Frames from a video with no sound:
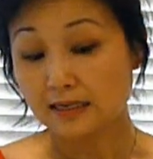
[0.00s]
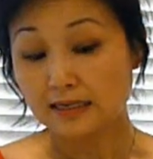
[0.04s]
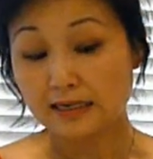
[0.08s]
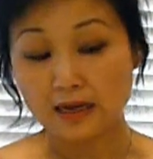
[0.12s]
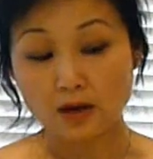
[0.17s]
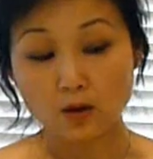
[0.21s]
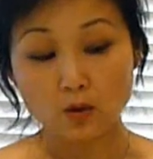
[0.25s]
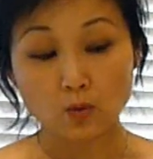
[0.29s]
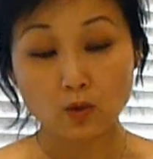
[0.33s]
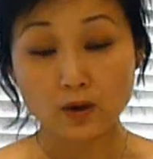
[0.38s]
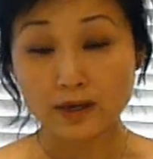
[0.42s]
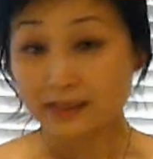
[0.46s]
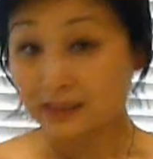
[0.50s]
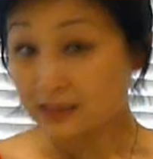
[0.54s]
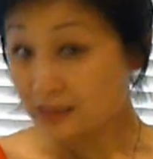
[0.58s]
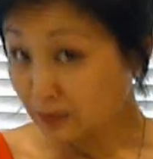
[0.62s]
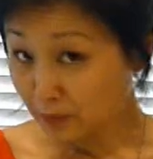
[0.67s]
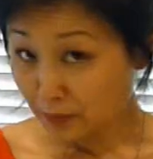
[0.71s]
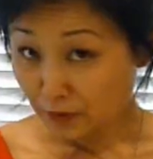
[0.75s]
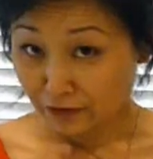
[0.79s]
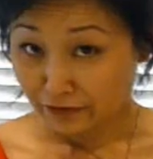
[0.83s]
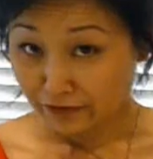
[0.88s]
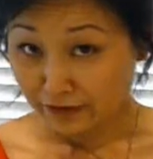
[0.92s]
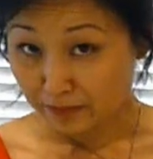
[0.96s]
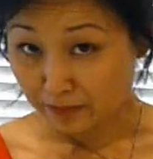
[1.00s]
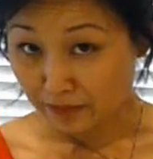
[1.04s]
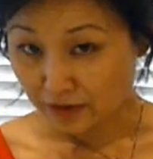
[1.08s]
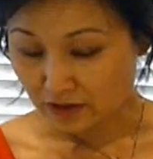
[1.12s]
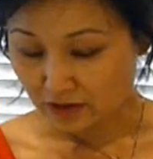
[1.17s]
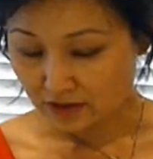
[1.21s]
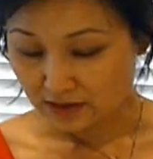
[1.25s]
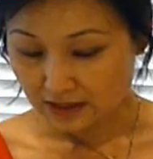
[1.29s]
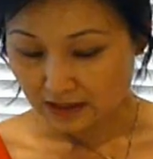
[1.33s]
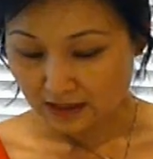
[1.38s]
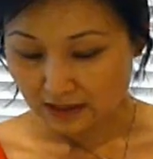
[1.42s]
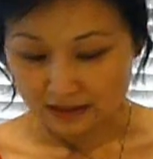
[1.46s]
Now what is a perfect
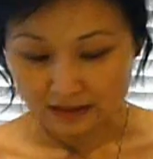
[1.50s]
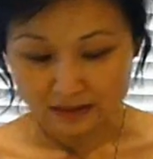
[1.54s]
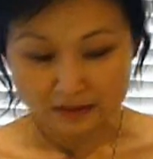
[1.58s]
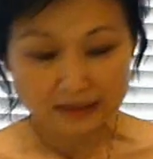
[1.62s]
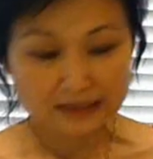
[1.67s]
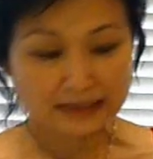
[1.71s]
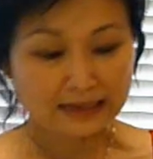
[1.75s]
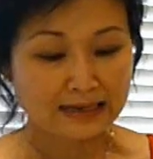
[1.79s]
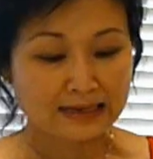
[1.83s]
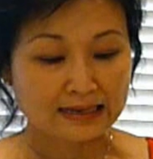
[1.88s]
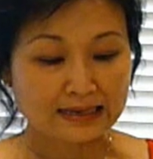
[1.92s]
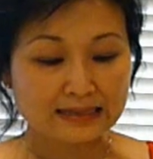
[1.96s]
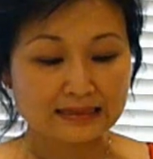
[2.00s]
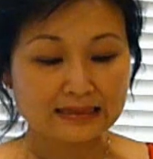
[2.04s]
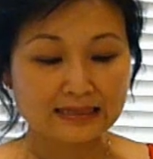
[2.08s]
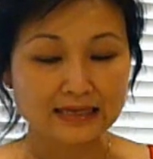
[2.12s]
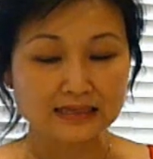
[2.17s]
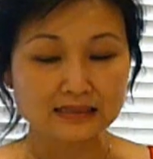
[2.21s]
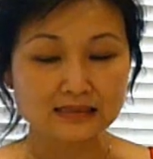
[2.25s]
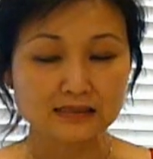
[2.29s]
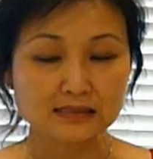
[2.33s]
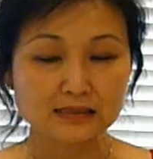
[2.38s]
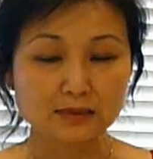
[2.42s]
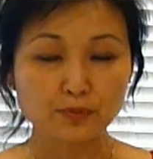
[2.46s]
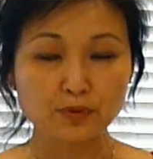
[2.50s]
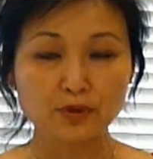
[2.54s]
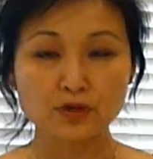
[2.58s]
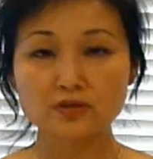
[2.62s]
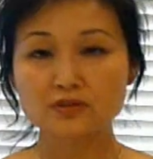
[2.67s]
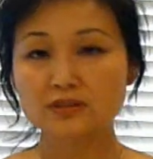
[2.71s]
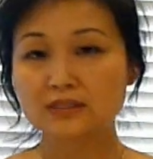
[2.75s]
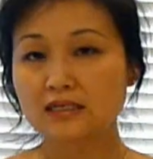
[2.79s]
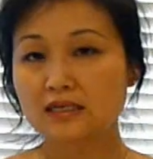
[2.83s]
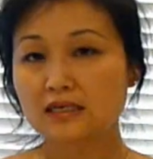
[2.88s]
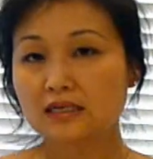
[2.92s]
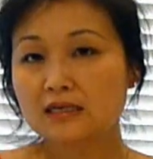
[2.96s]
protein? That's a
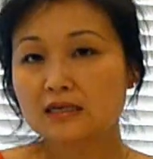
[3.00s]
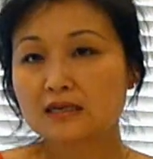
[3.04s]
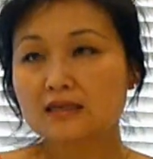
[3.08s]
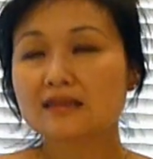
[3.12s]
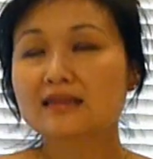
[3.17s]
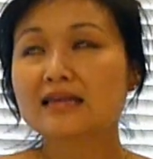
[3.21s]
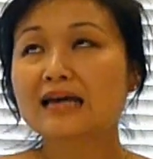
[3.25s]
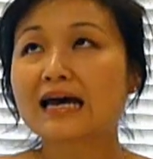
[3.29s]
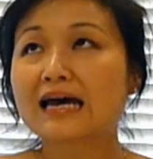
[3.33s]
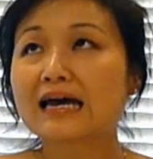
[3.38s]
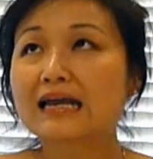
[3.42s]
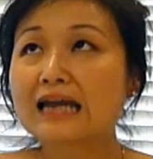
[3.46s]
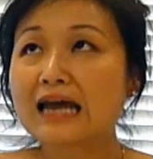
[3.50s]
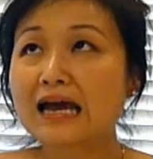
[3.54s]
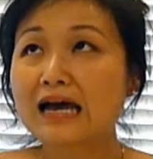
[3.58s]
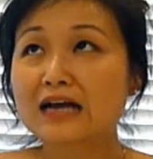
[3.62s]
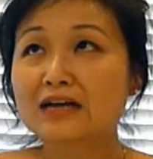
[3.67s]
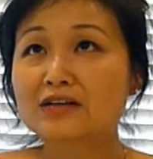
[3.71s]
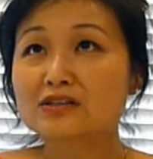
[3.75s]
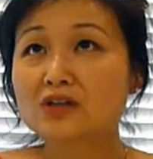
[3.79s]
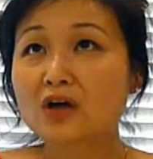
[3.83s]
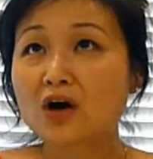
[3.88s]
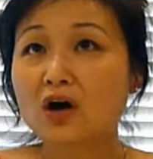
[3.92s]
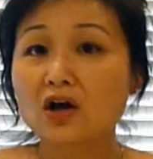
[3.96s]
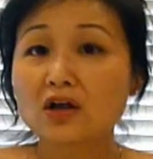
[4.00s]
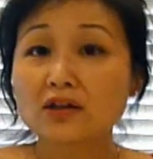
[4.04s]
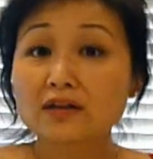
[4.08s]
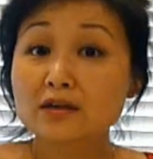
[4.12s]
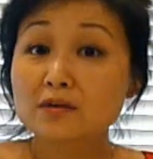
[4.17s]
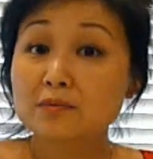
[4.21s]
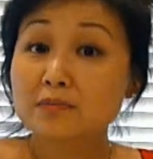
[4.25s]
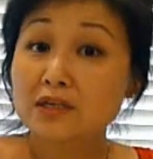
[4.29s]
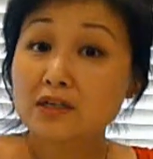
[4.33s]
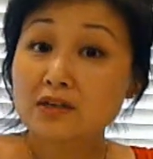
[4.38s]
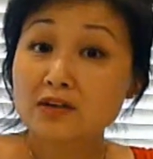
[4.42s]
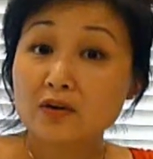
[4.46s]
protein that has all
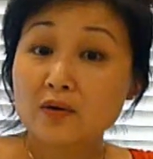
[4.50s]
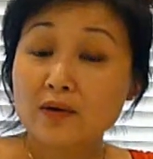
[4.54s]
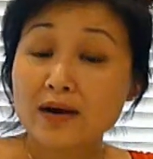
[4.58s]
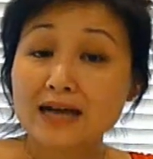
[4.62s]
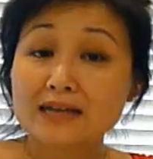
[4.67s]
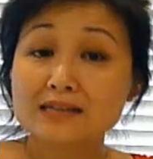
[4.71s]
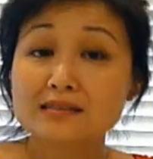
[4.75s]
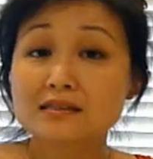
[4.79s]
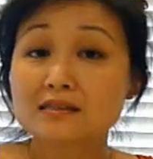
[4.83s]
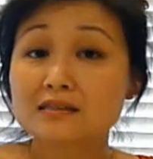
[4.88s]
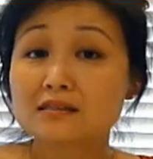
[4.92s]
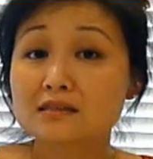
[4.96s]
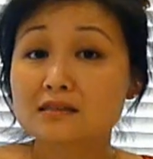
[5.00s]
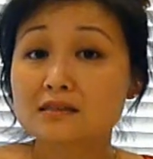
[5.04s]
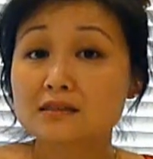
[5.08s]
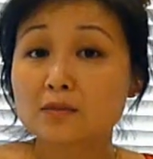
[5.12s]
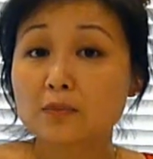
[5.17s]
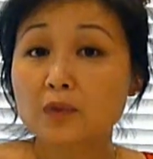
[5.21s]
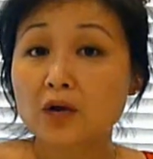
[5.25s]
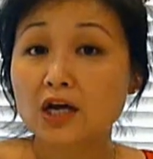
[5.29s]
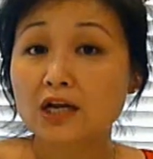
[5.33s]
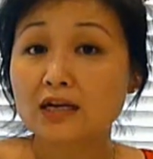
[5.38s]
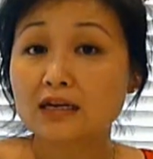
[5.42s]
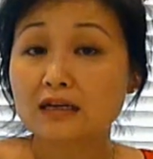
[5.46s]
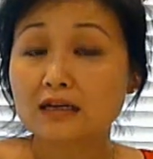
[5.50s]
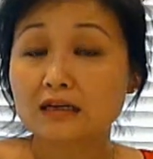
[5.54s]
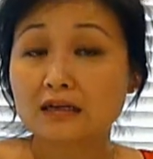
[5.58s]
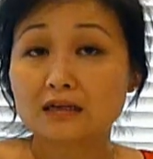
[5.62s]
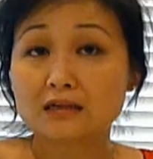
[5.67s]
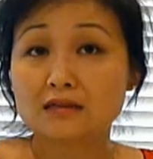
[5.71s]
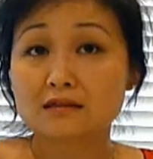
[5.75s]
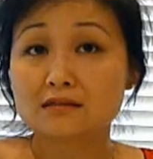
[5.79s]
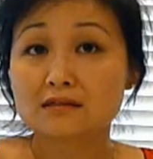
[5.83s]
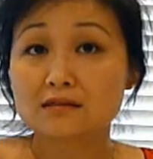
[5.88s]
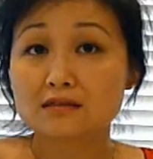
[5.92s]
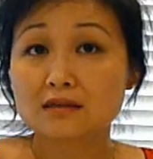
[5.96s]
the amino acids the body
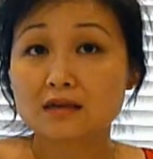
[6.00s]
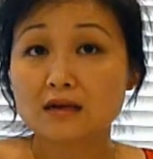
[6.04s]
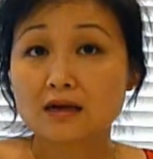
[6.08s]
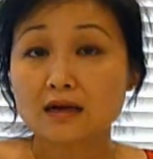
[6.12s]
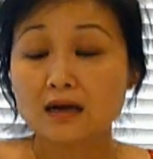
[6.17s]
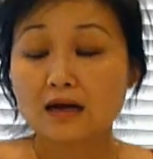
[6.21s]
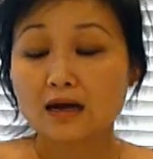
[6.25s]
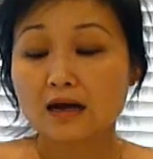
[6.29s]
needs.